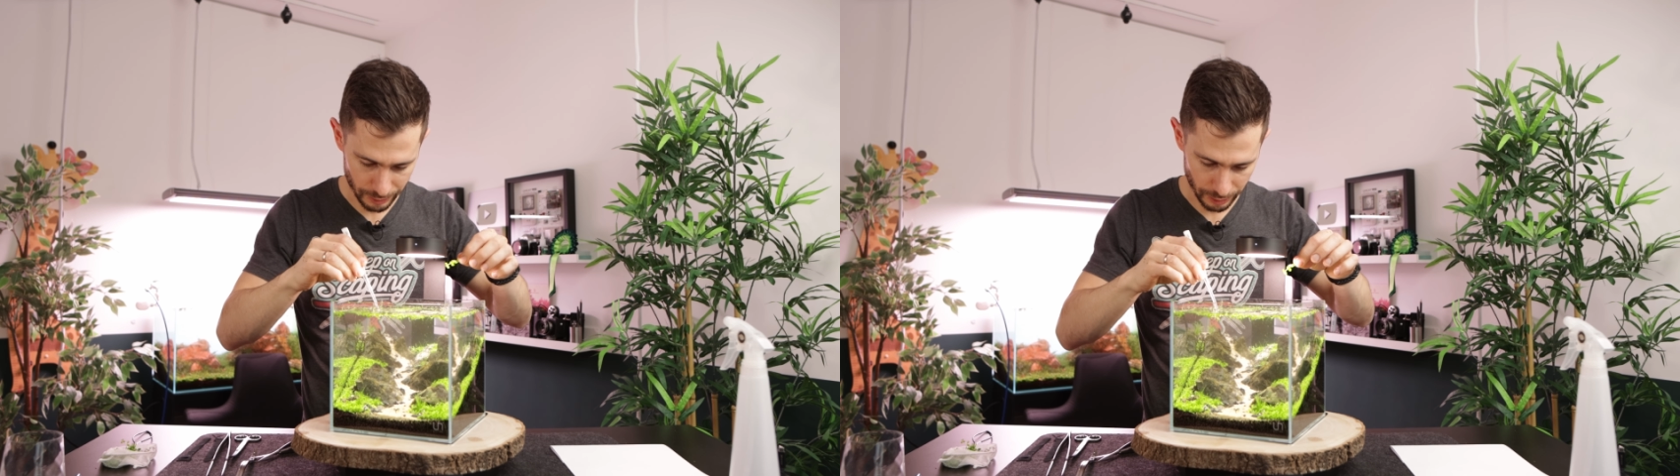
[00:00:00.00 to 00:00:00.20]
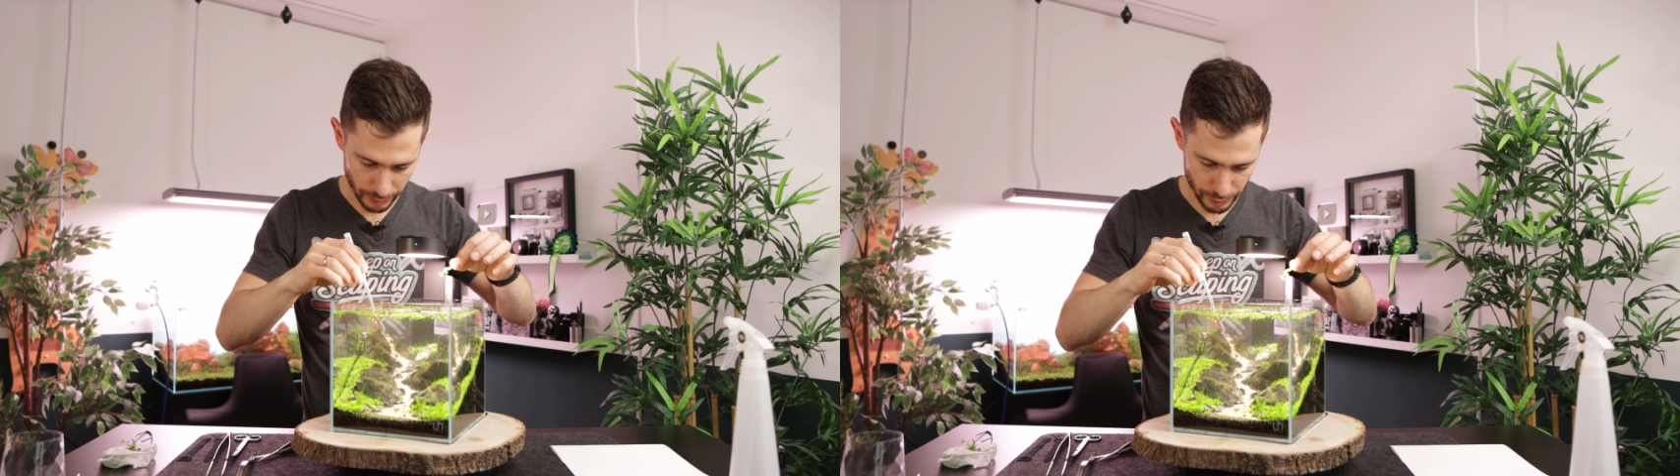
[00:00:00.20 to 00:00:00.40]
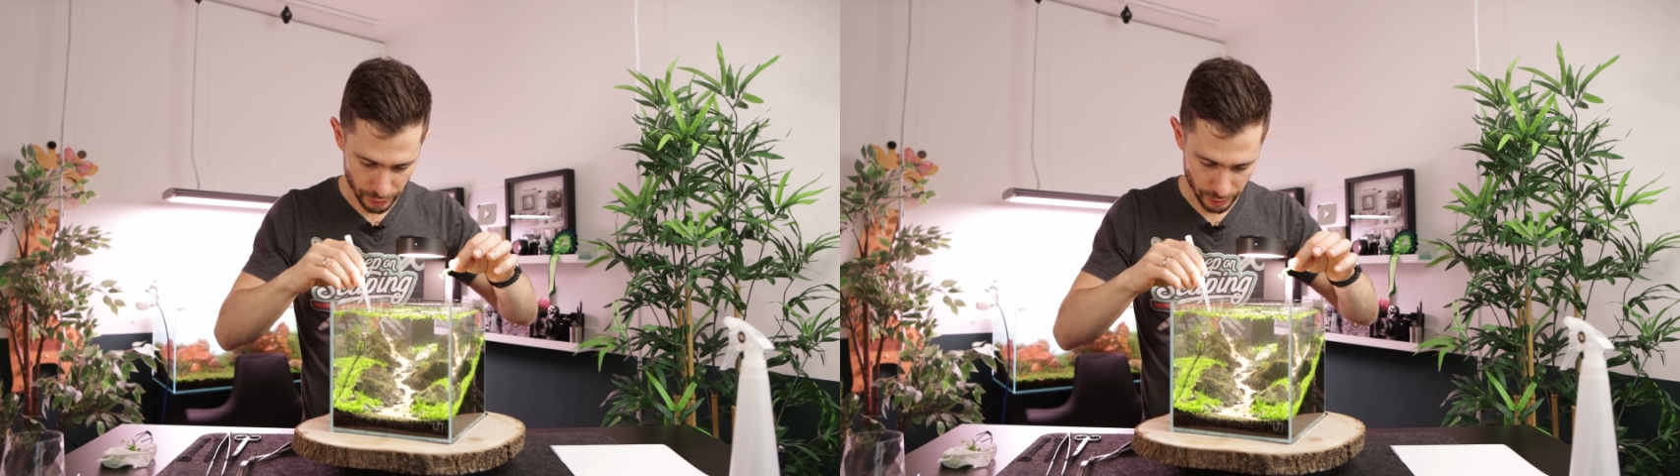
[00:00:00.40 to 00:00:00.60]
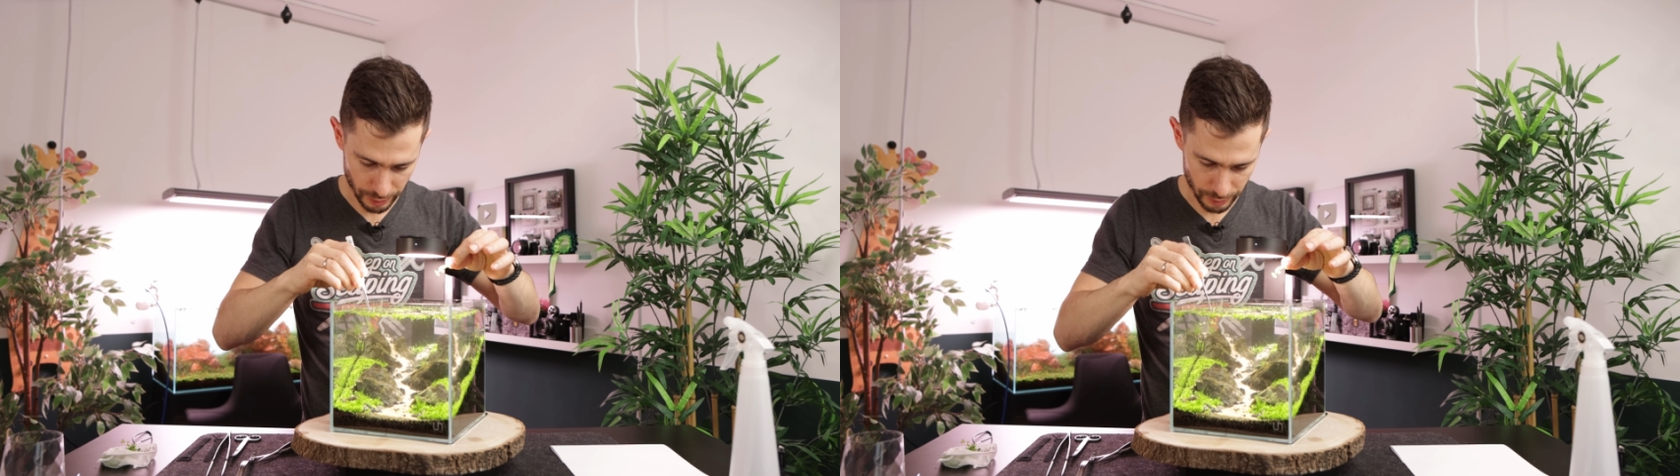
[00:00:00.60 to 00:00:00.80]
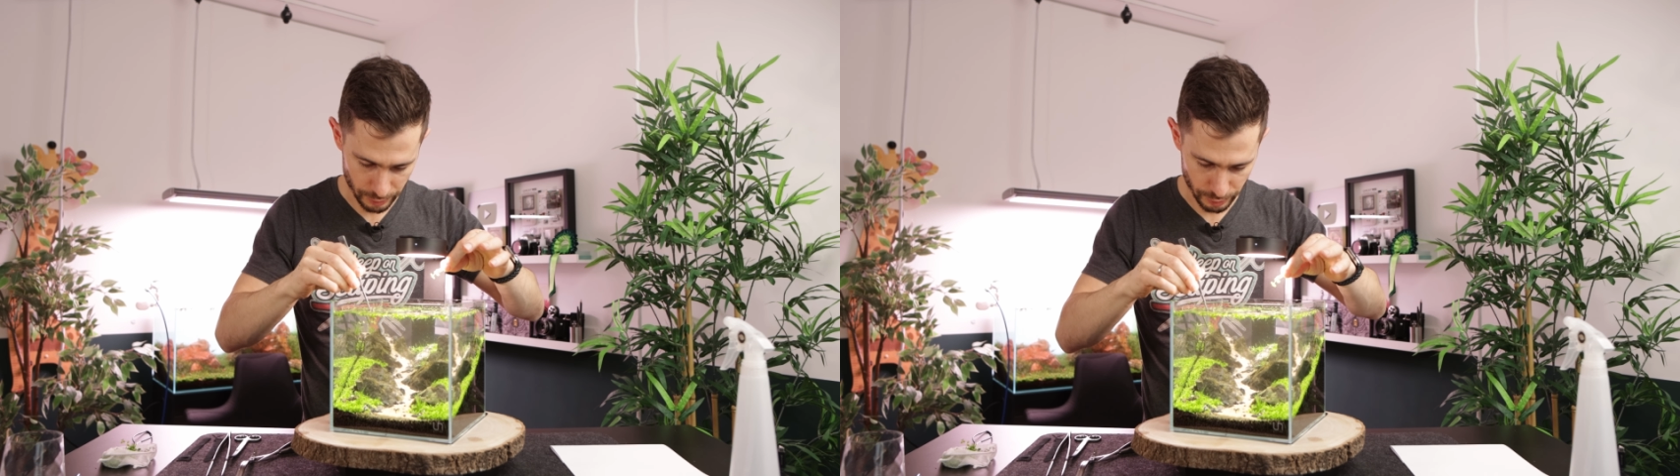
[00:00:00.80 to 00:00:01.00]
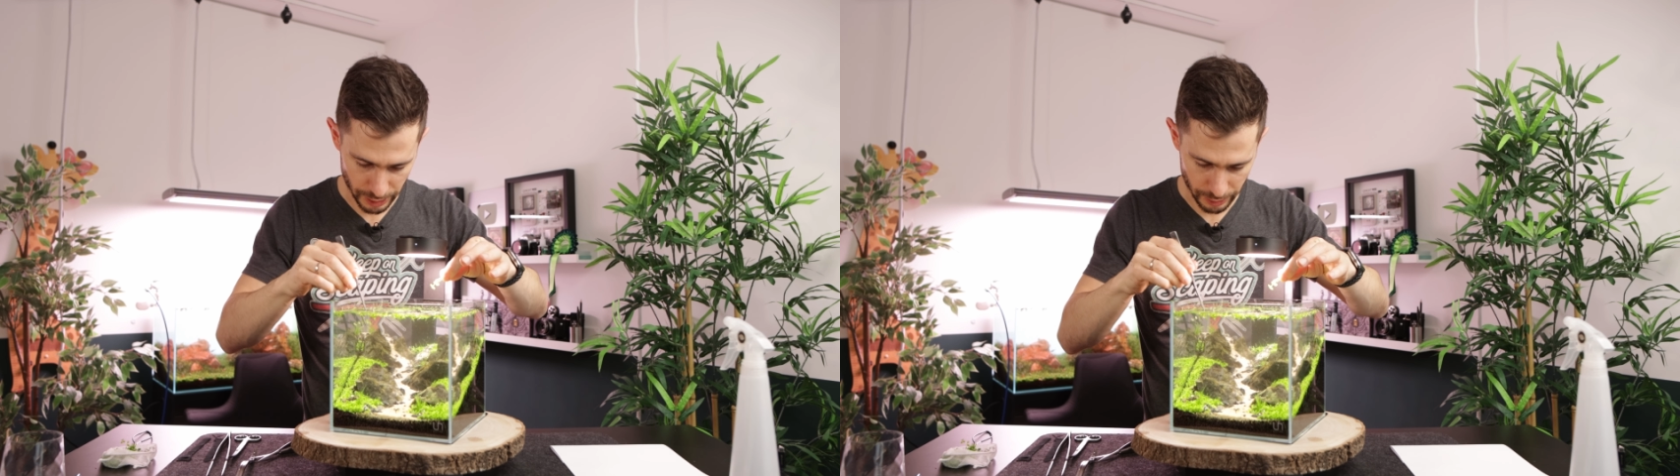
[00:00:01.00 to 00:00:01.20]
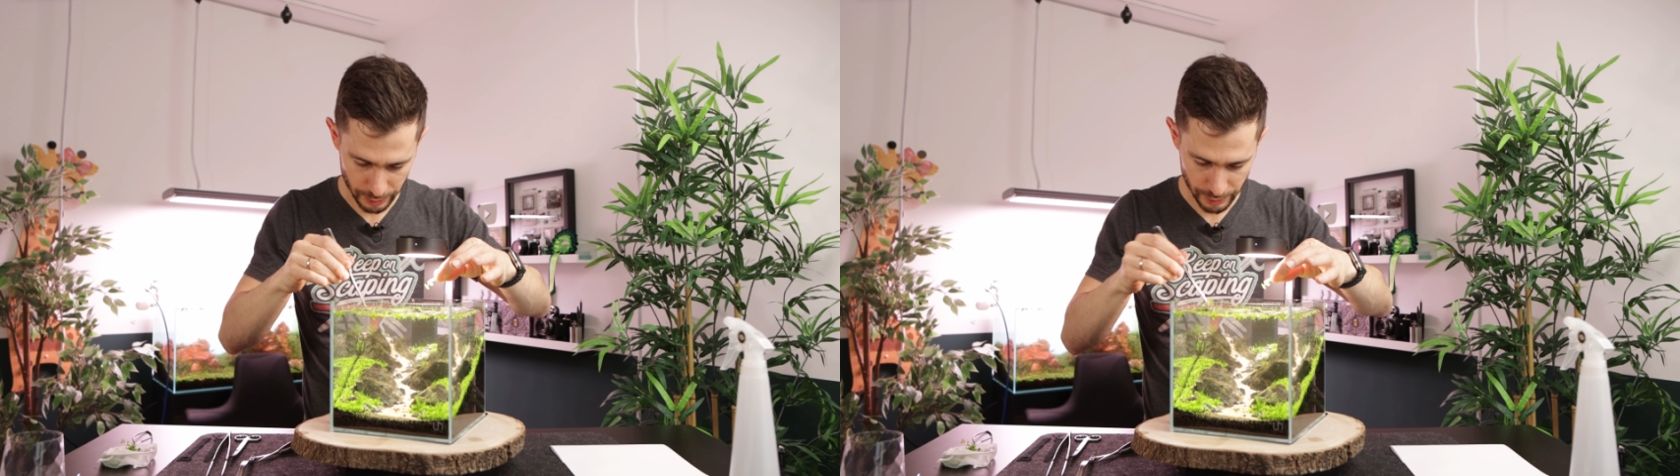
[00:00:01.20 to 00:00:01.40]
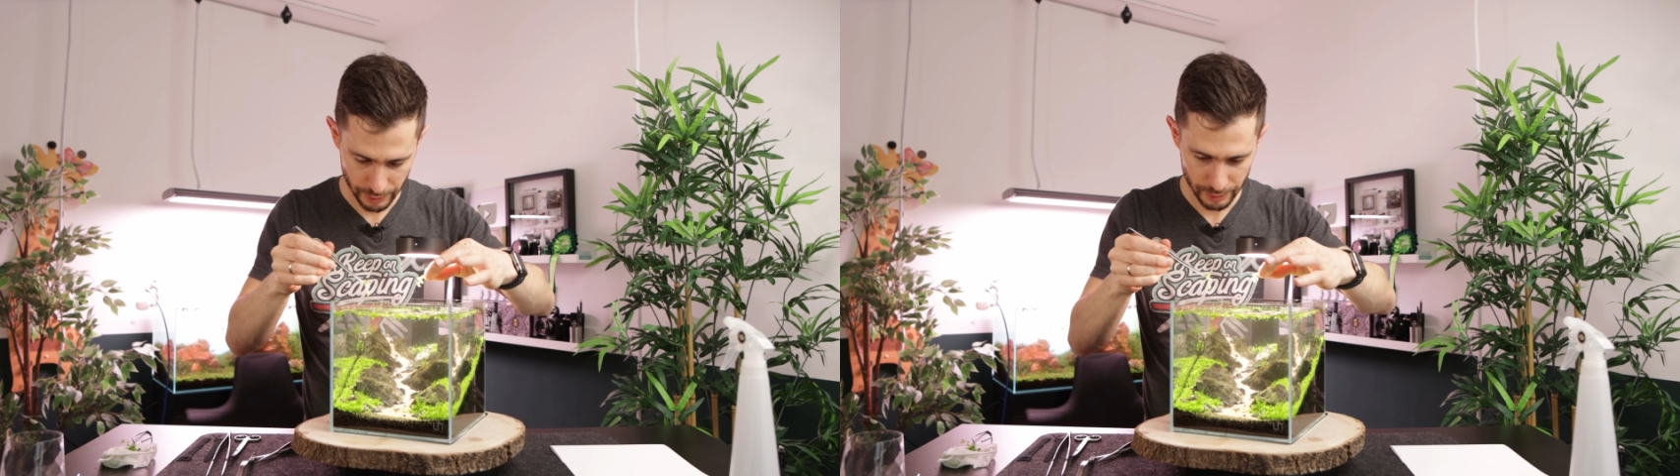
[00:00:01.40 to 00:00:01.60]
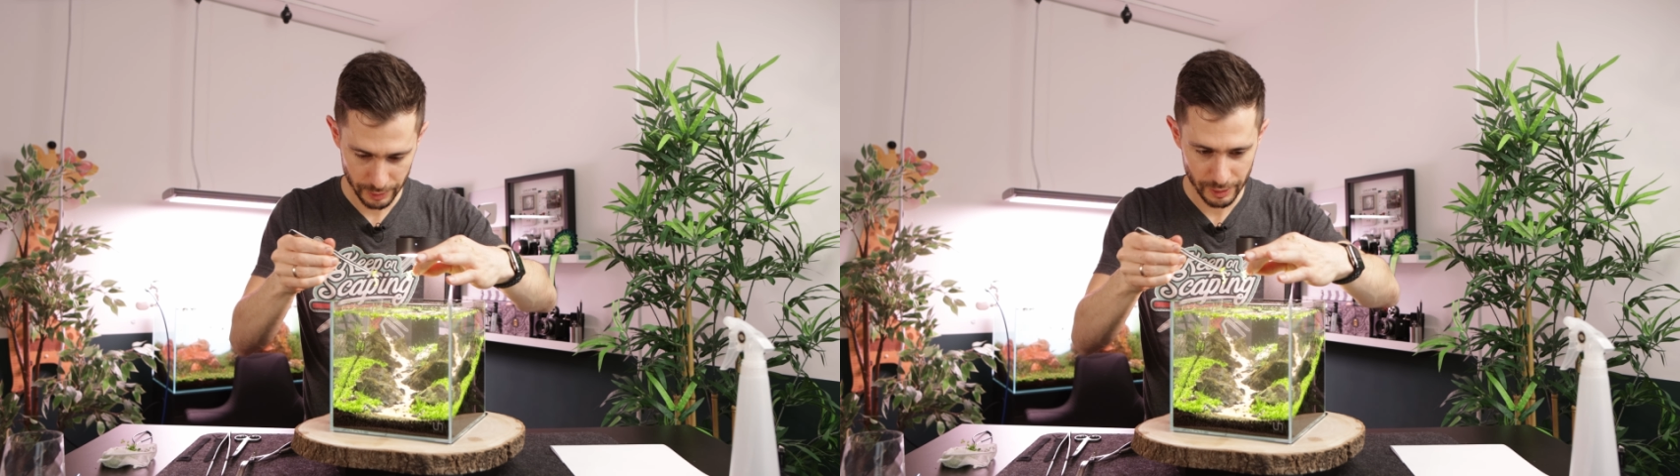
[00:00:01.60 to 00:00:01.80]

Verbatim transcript: larger runners